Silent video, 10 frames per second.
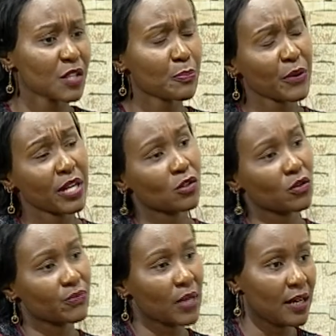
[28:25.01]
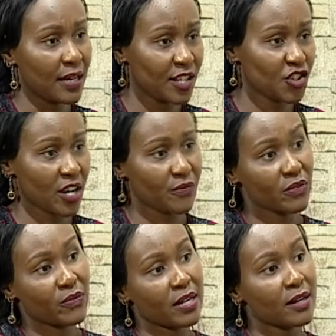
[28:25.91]
spread of uh, HIV
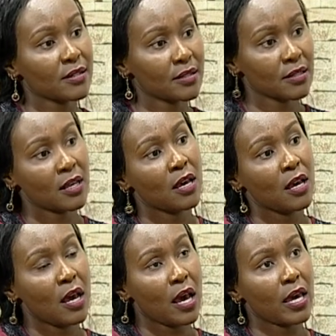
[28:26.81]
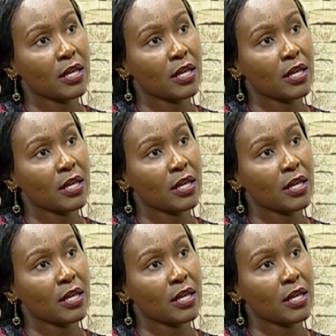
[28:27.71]
virus mm -hmm.